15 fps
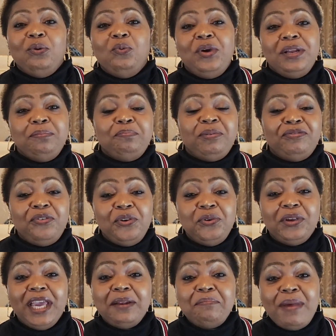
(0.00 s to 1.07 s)
When before
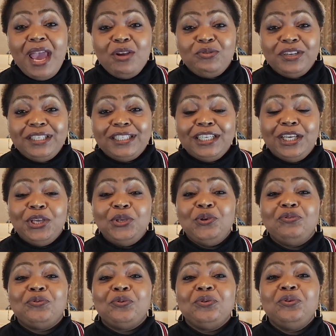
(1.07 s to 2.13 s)
you get married,
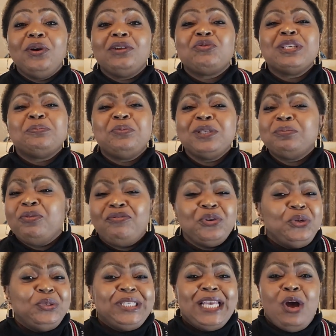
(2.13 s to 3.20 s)
you you are responsible for
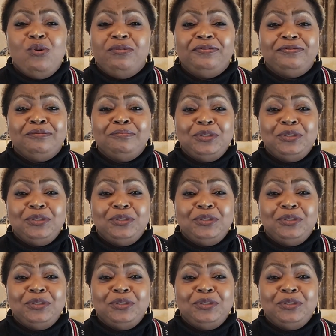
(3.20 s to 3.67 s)
yourself.